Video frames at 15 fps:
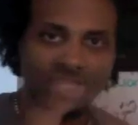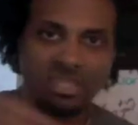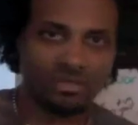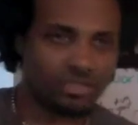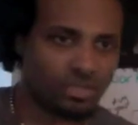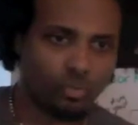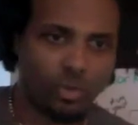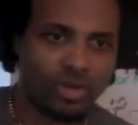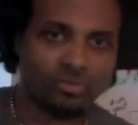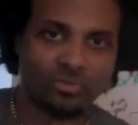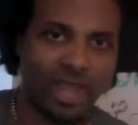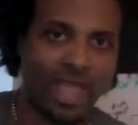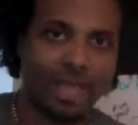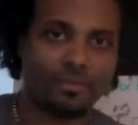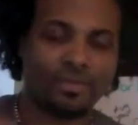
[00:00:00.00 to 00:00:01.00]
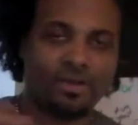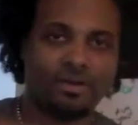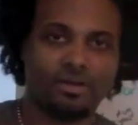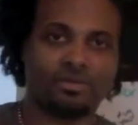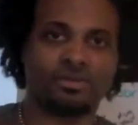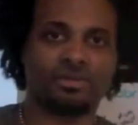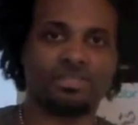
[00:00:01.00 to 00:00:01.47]
Did one wrap
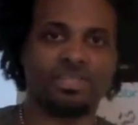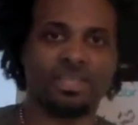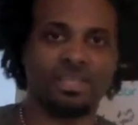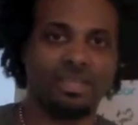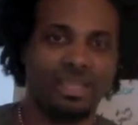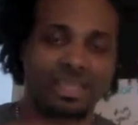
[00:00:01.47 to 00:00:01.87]
on her chin,